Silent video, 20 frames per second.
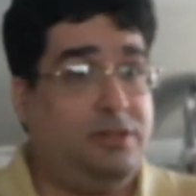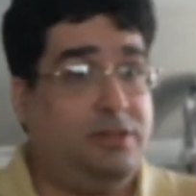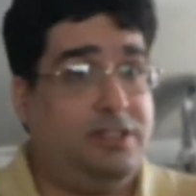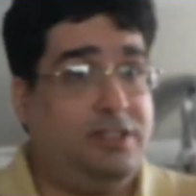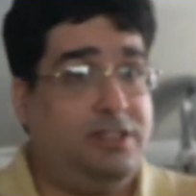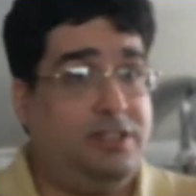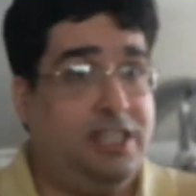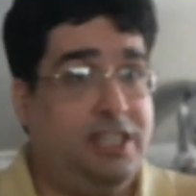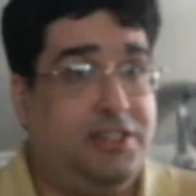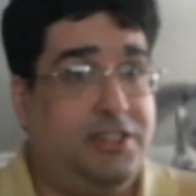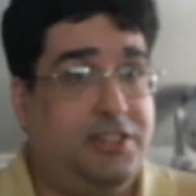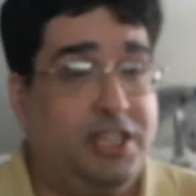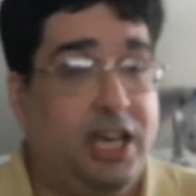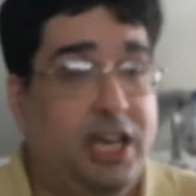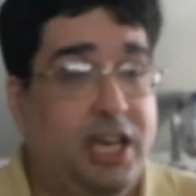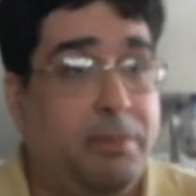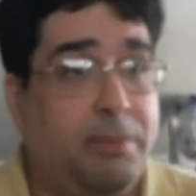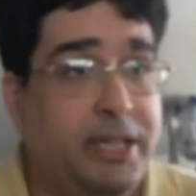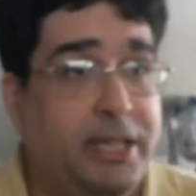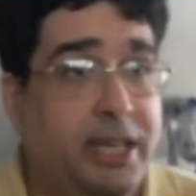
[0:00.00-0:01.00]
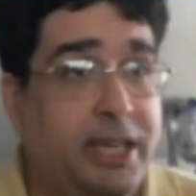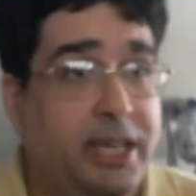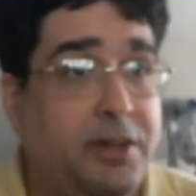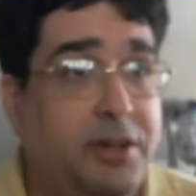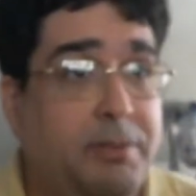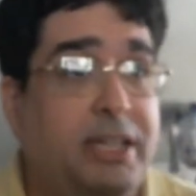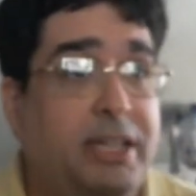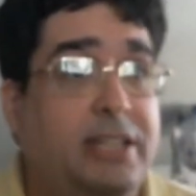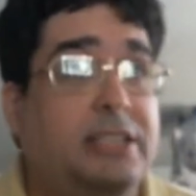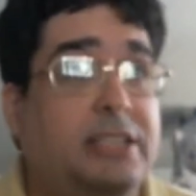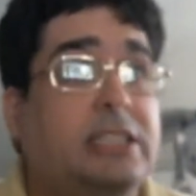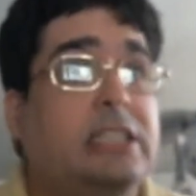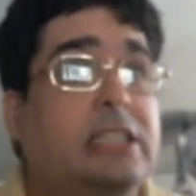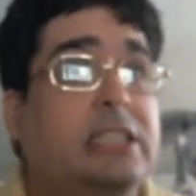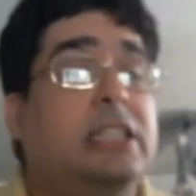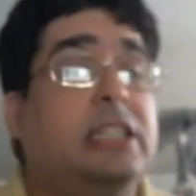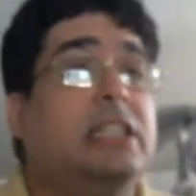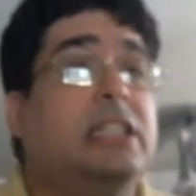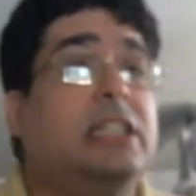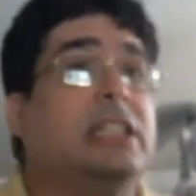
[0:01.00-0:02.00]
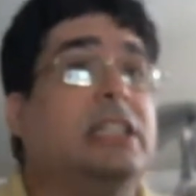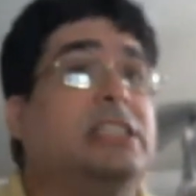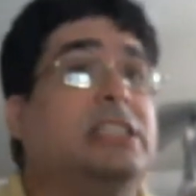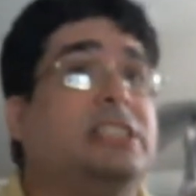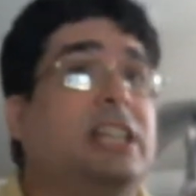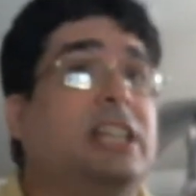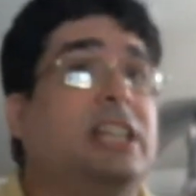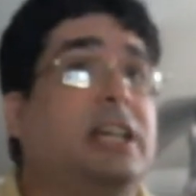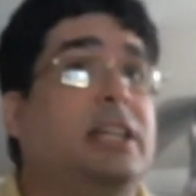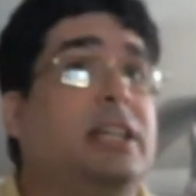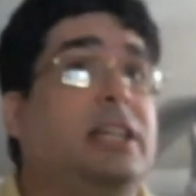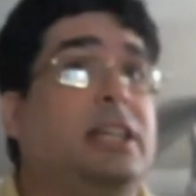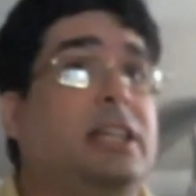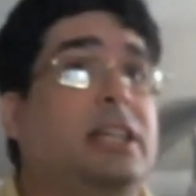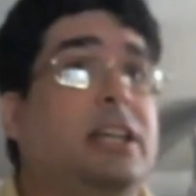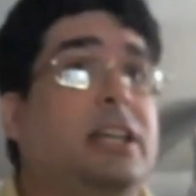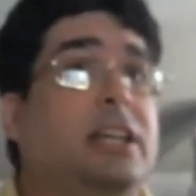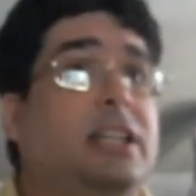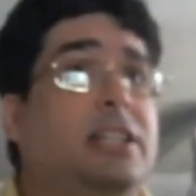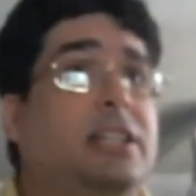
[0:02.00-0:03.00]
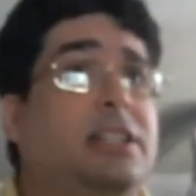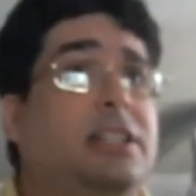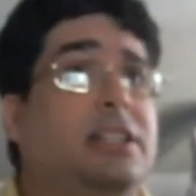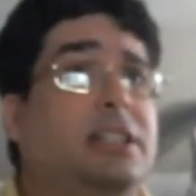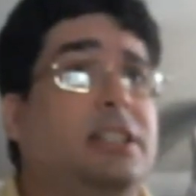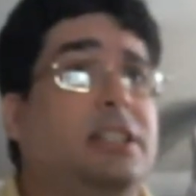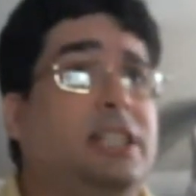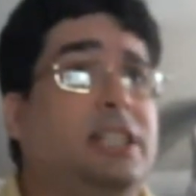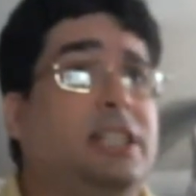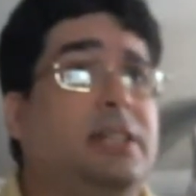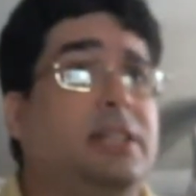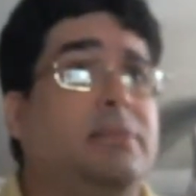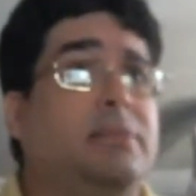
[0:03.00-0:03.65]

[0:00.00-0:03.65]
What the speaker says: decides to help me out a bit, because I kind of need it,